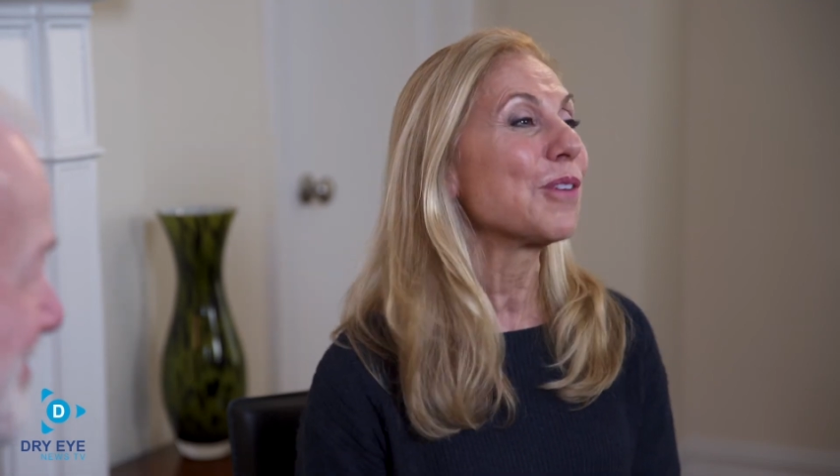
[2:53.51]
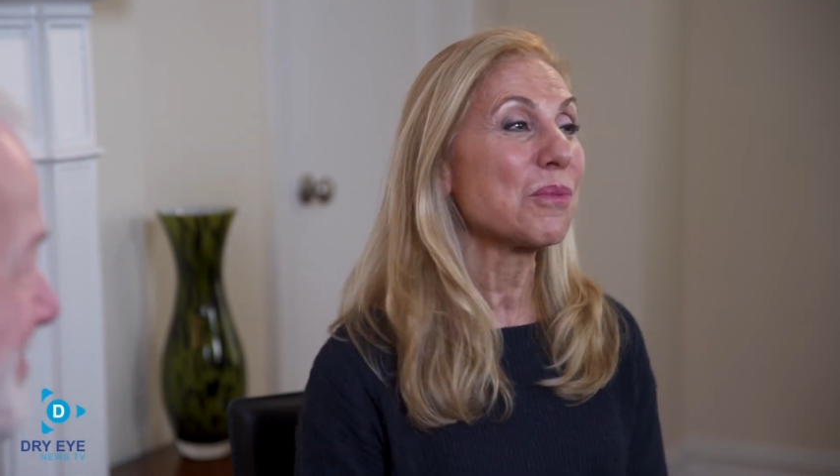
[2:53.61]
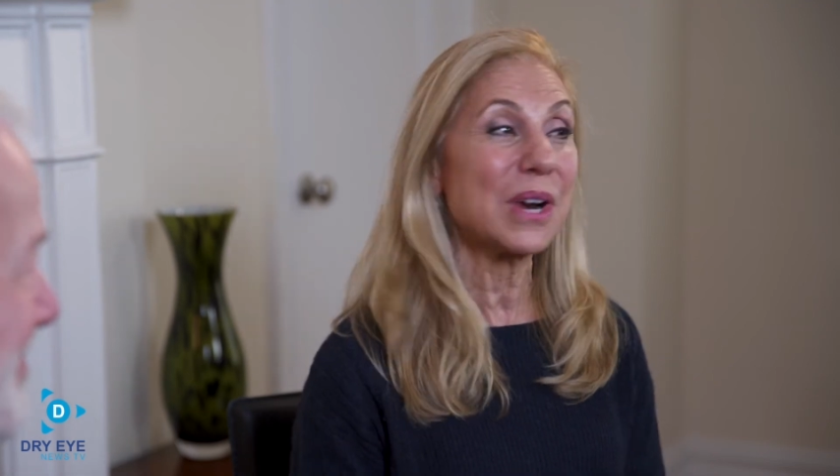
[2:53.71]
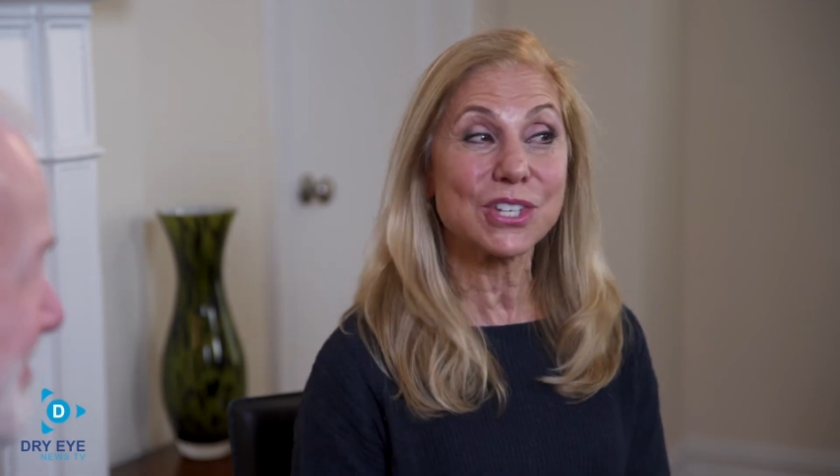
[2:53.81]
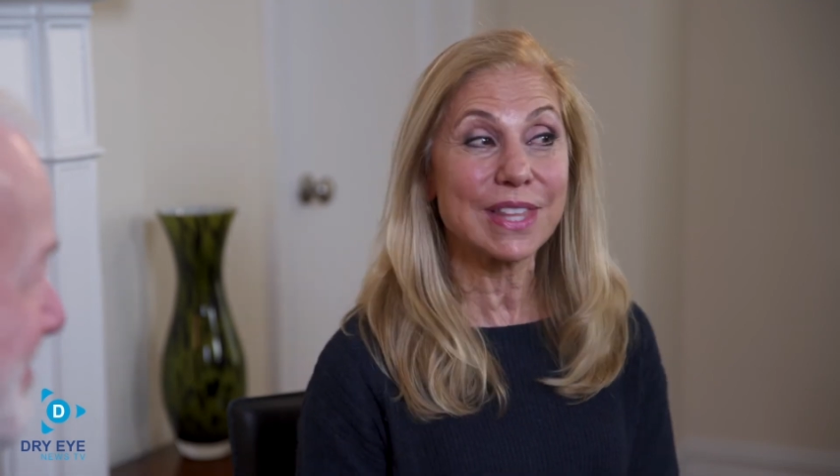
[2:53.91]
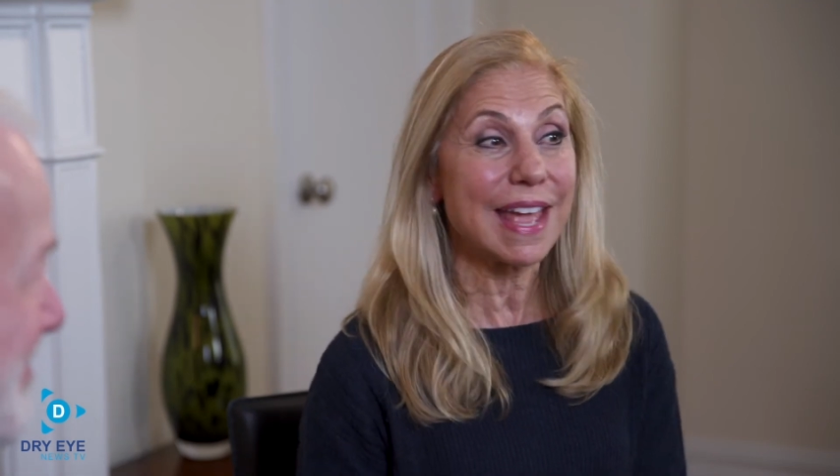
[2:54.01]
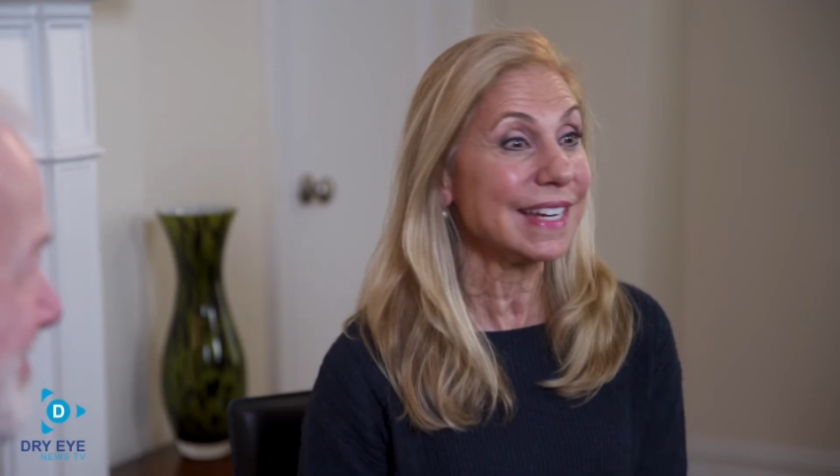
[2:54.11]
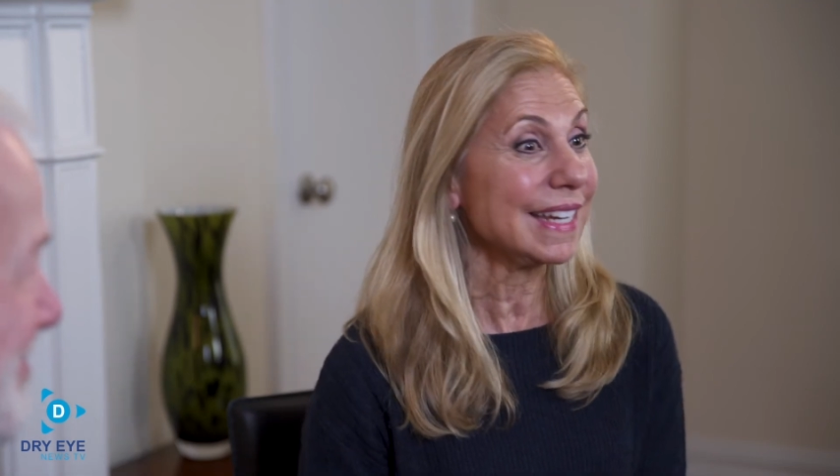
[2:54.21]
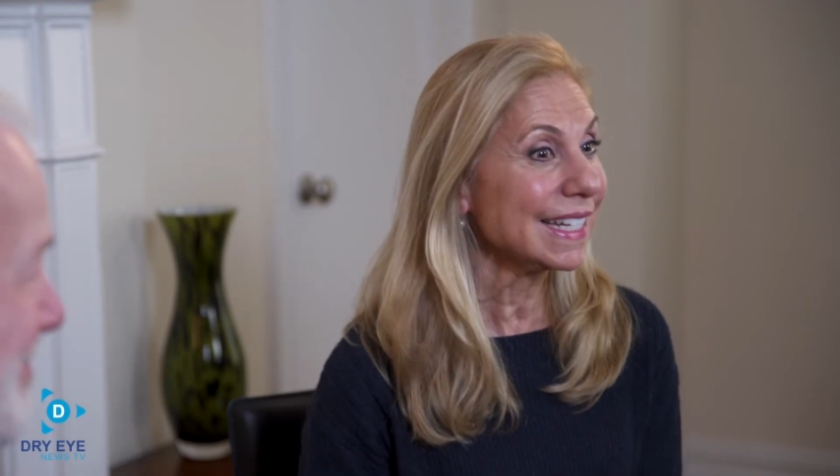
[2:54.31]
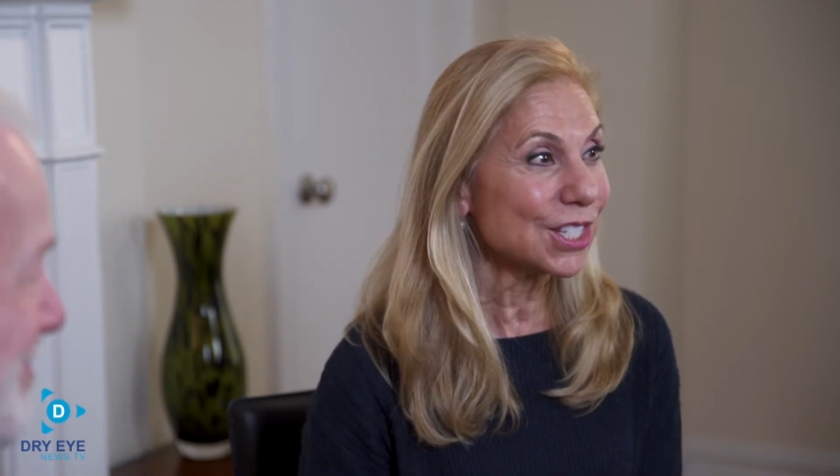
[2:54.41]
for which they
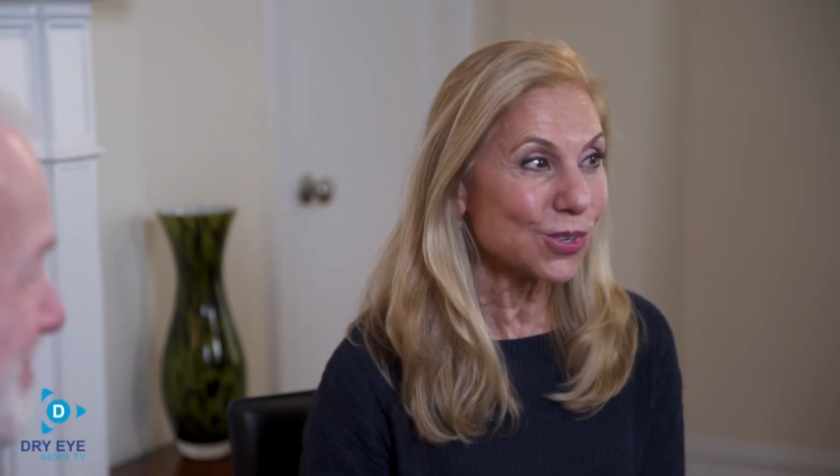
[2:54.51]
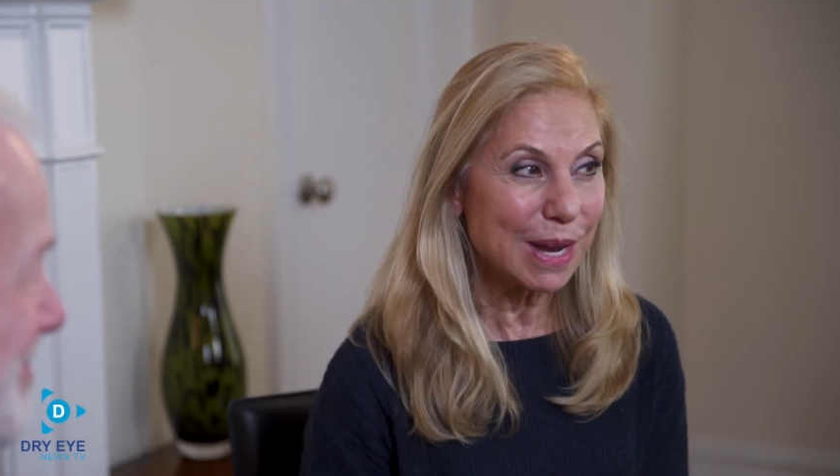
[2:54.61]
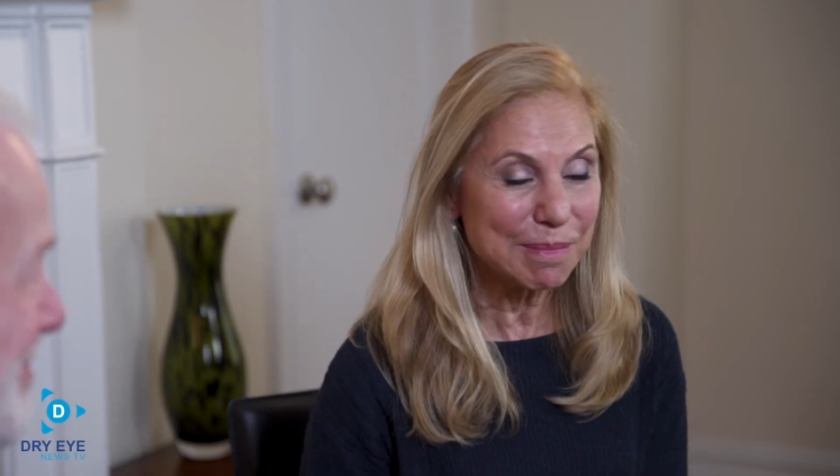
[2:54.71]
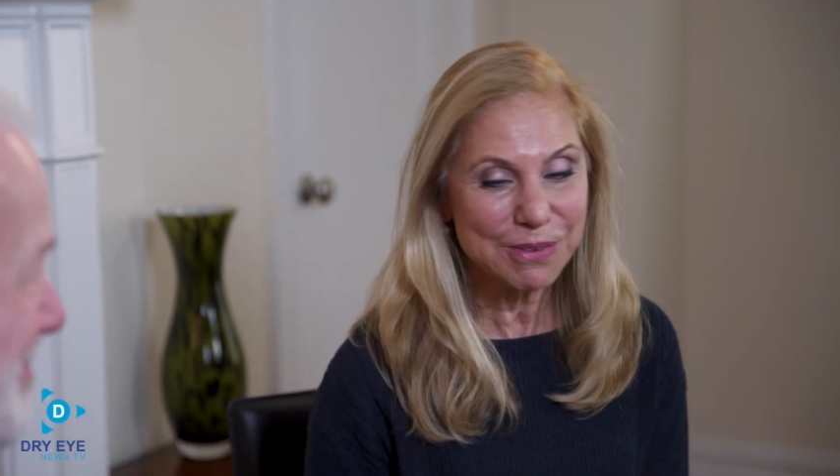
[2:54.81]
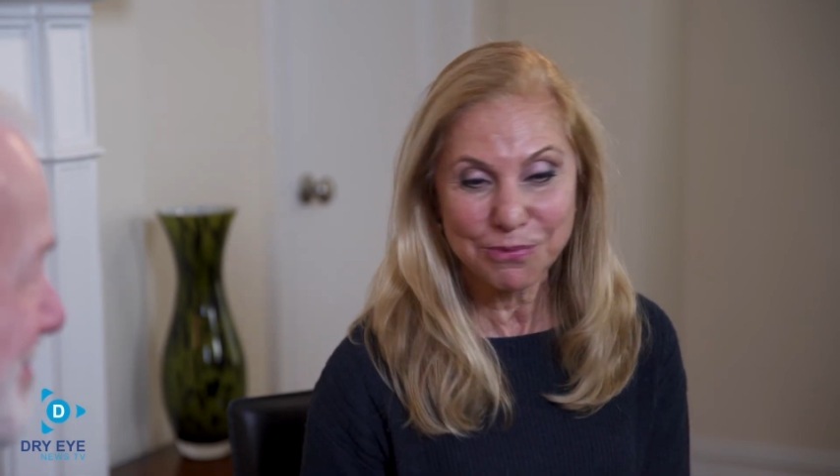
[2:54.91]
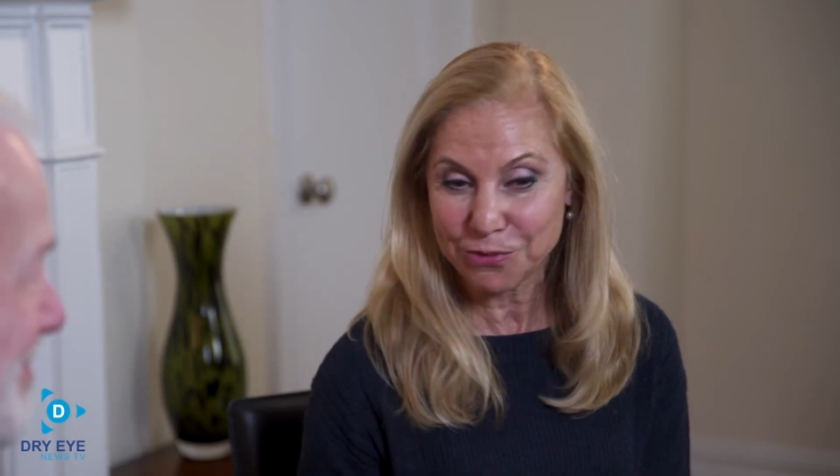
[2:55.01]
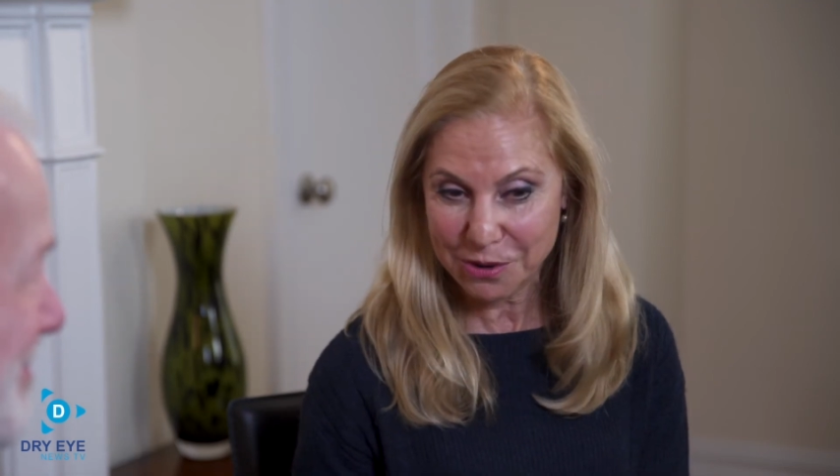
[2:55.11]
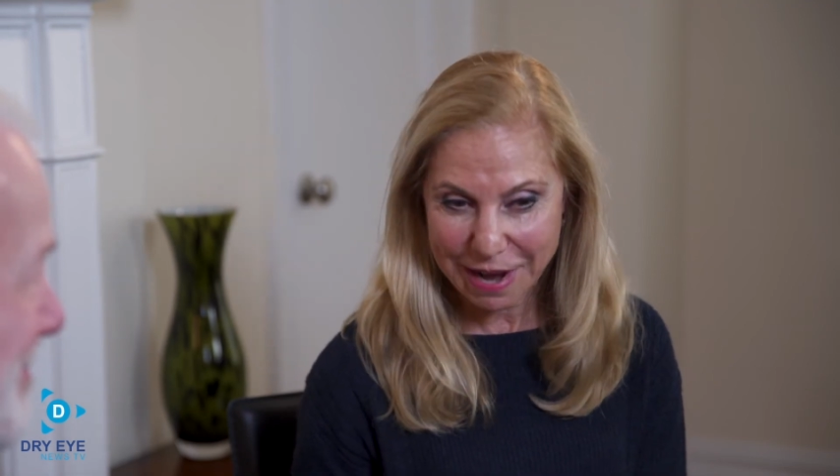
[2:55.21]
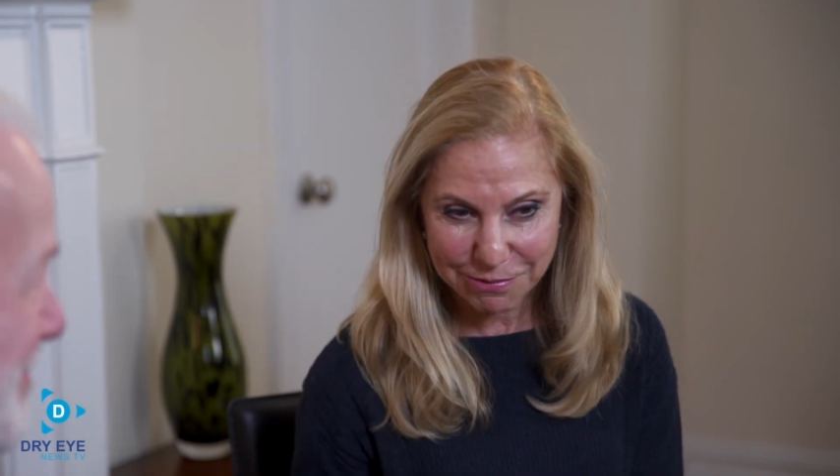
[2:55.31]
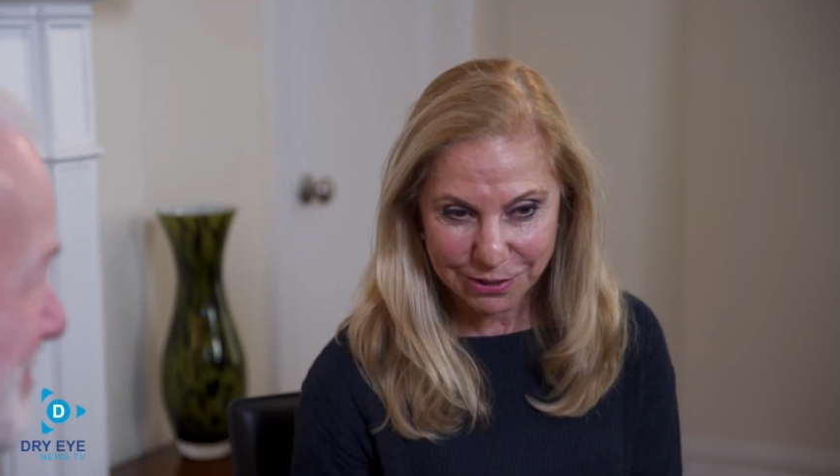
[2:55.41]
need treatment
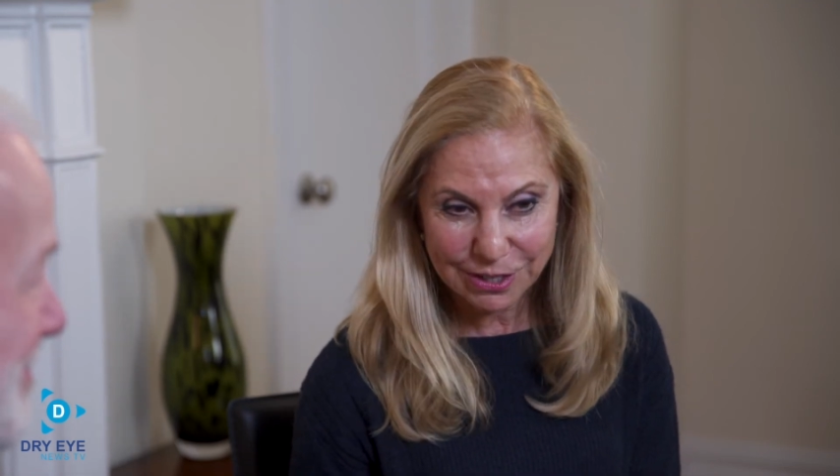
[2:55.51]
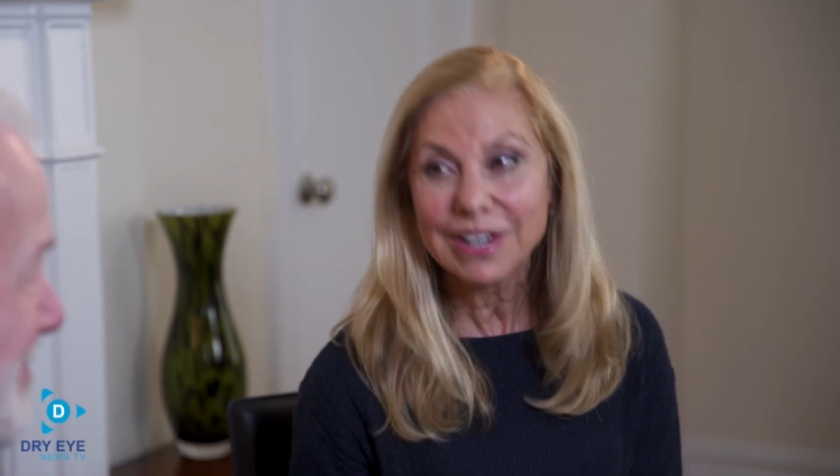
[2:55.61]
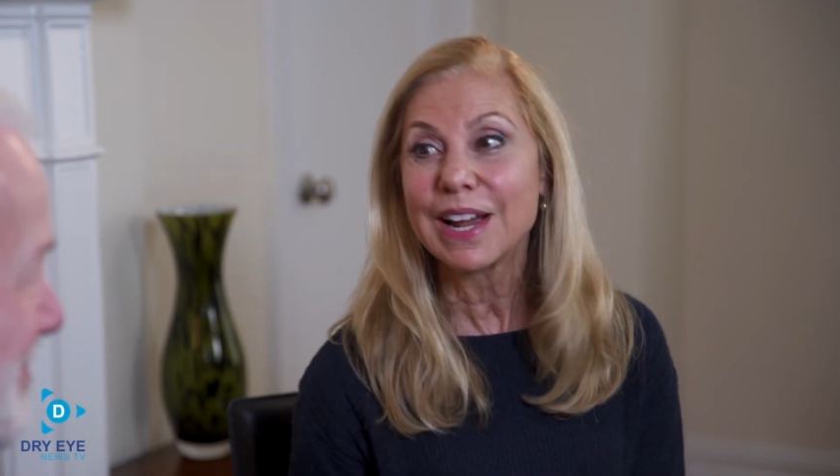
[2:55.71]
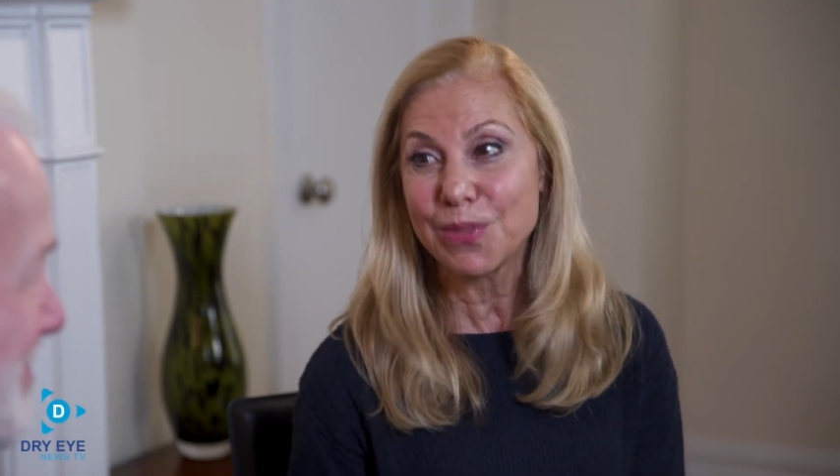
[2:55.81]
forever,